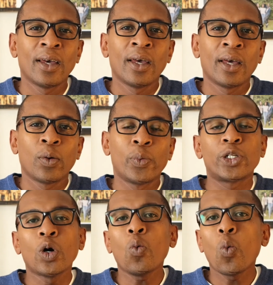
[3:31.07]
we don't
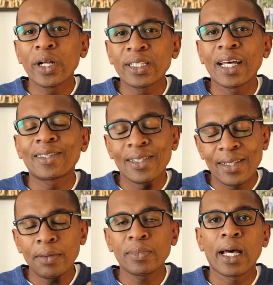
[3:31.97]
want at the same
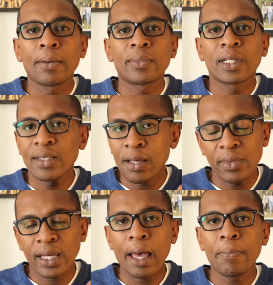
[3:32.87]
time the same thing
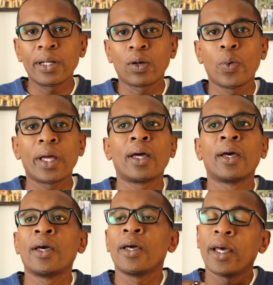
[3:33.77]
happening, where
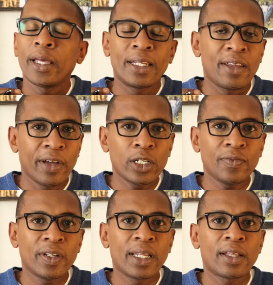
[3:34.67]
in the event of the
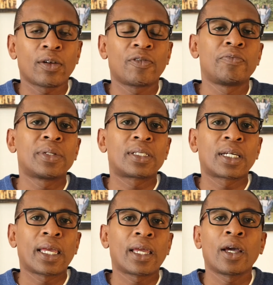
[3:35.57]
death of Mr.
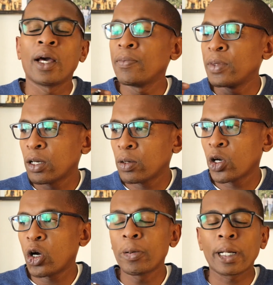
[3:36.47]
King,
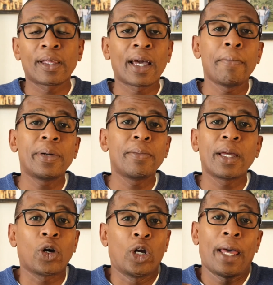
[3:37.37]
the company may
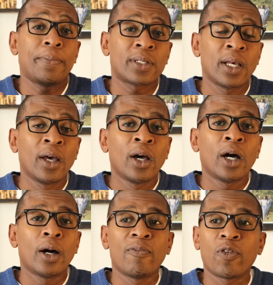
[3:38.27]
collapse
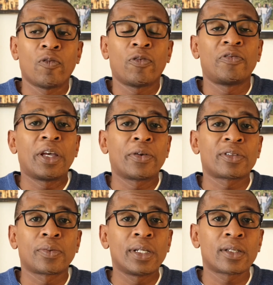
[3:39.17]
for various
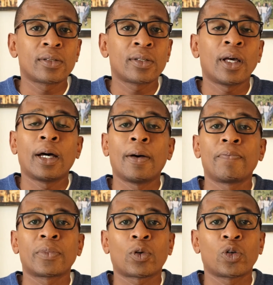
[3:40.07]
reasons,
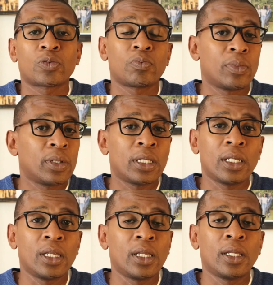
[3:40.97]
because
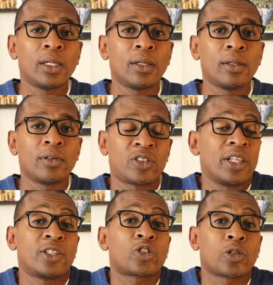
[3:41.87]
they're just
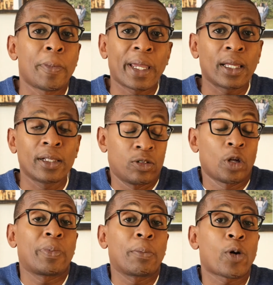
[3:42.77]
not making, it's not being
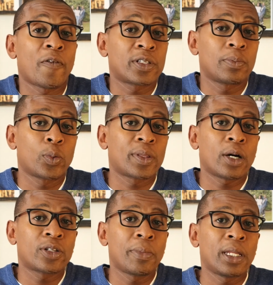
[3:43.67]
profitable without him
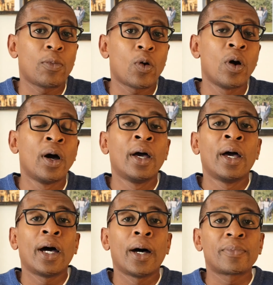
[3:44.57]
anymore,
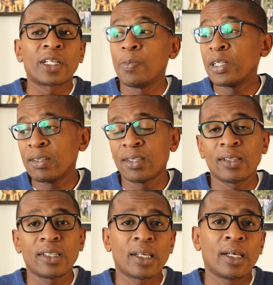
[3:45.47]
especially since he's
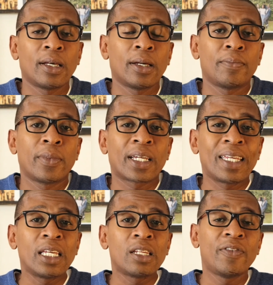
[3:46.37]
a key
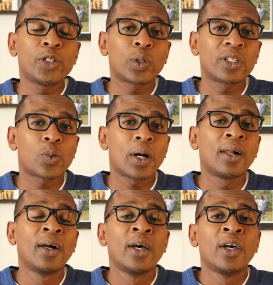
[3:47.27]
individual as well.
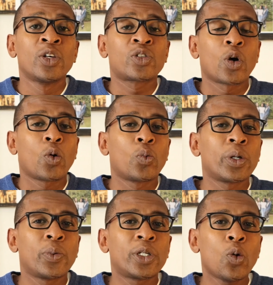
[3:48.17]
So we
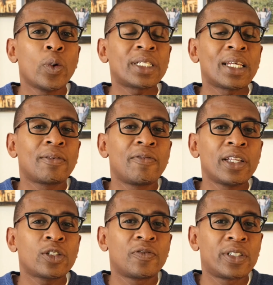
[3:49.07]
don't want, at the event of
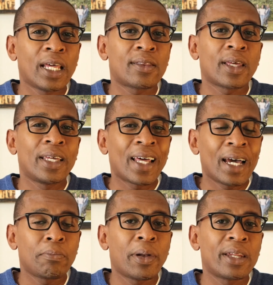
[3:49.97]
death, an
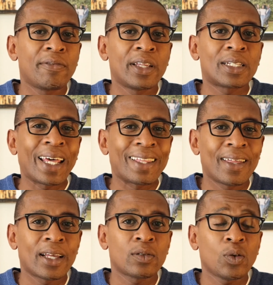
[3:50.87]
unplanned event like that,
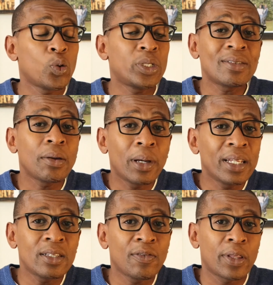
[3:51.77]
or disability for
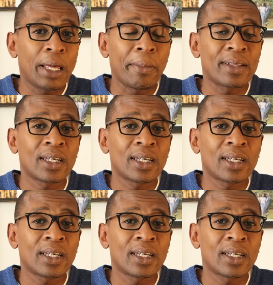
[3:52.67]
that matter,